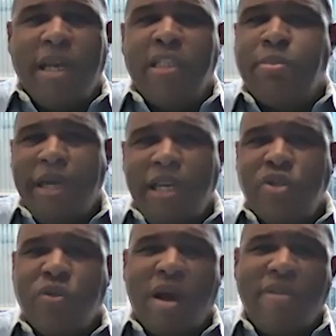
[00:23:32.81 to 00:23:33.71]
and this plane
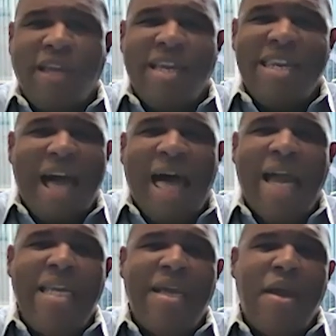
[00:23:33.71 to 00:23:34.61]
is traveling at
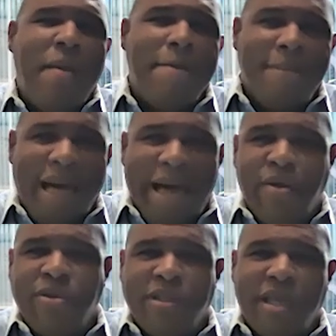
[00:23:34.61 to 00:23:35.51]
nine
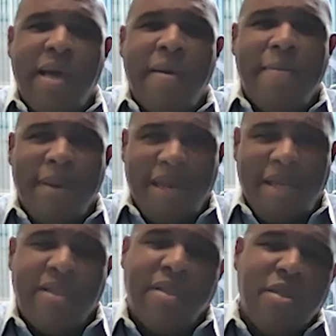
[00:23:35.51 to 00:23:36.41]
miles a
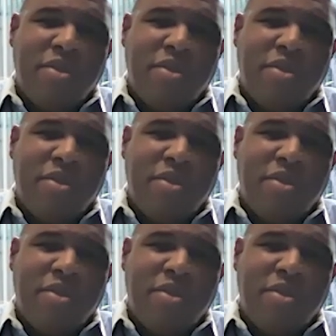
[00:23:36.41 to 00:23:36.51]
minute,